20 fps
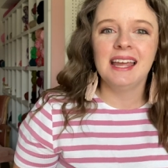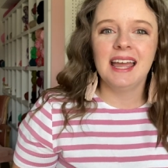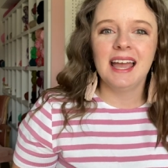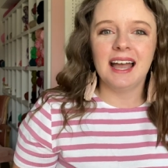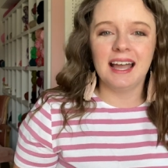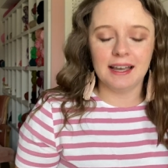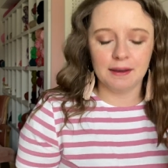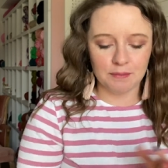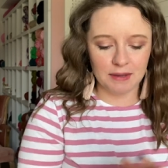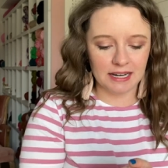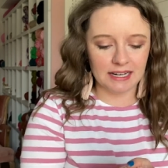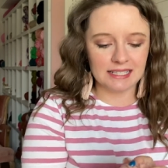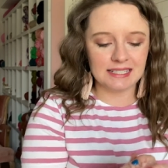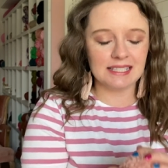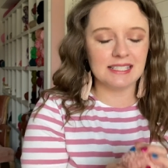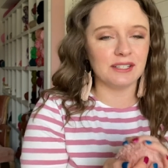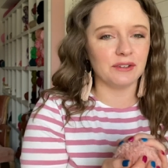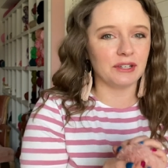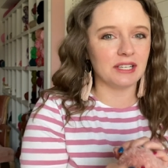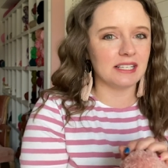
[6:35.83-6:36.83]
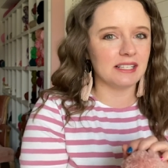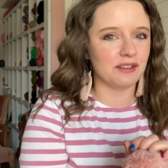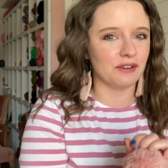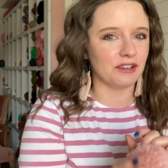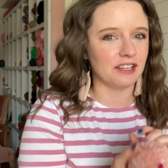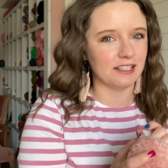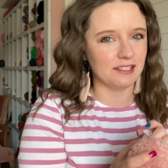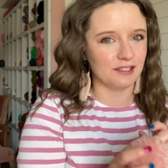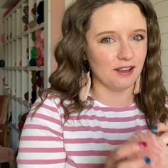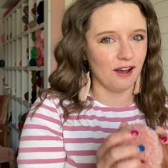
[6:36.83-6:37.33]
um, and it's silky,
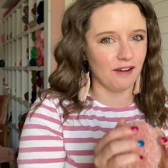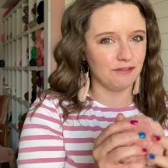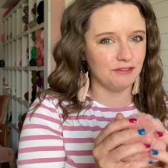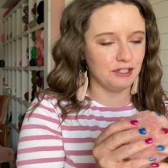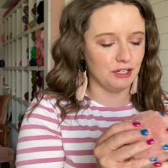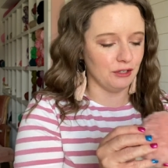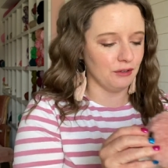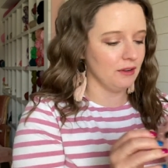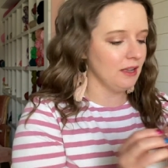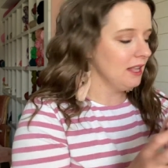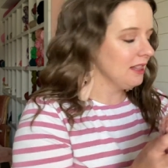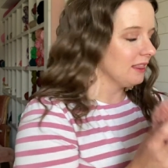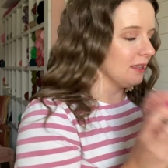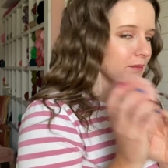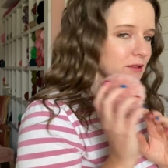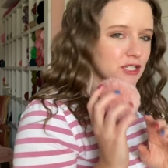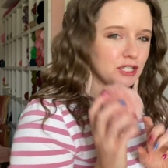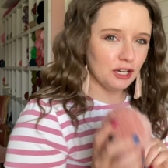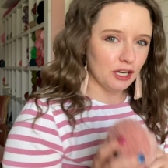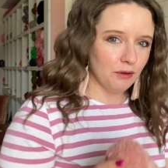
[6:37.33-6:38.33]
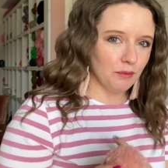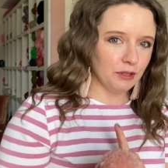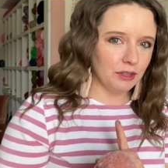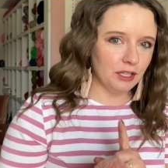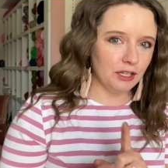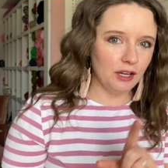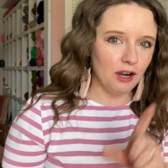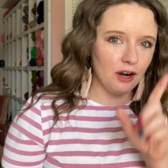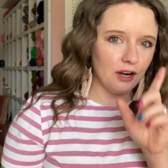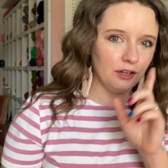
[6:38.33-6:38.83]
silky soft too. Let me show you what the
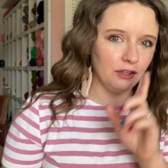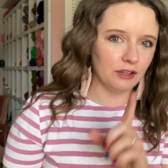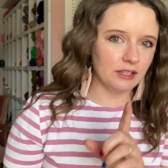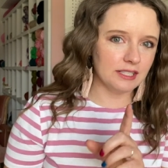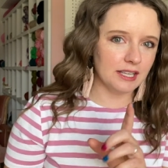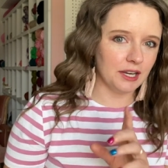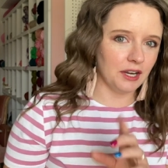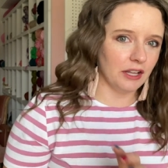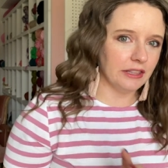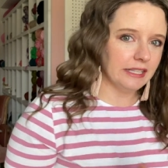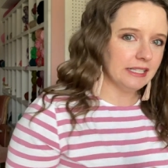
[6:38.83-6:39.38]
yarn looks like on the